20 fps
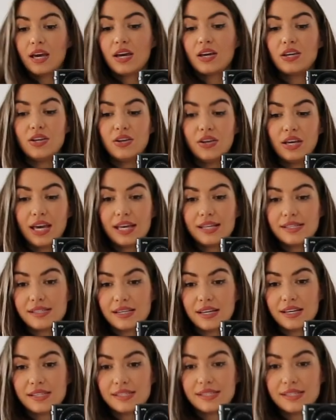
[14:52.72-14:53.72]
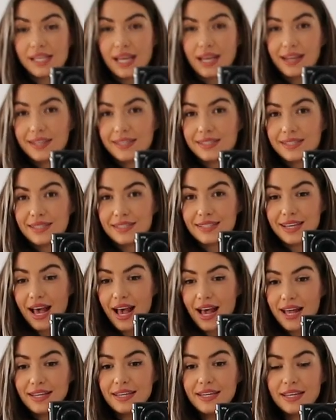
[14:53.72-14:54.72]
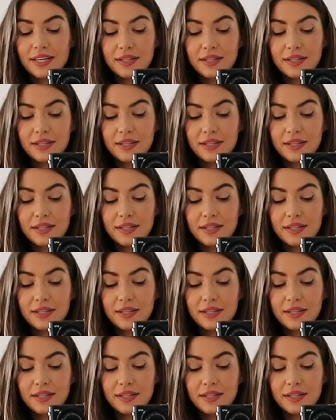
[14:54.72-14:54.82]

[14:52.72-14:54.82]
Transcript: a UK size 6 to 10.